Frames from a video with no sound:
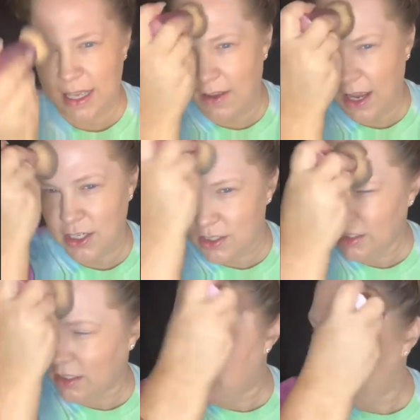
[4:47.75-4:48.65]
I just
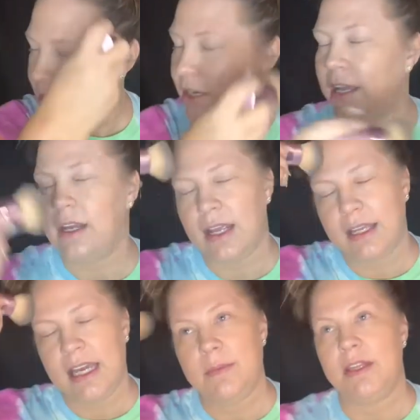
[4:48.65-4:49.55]
looked in the mirror and
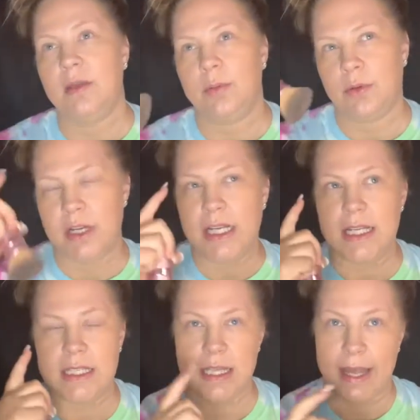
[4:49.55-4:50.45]
it gave me the
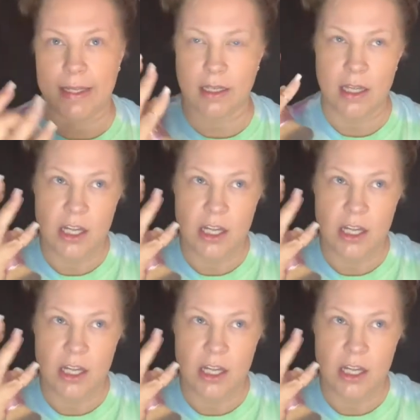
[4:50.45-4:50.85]
prettiest, like,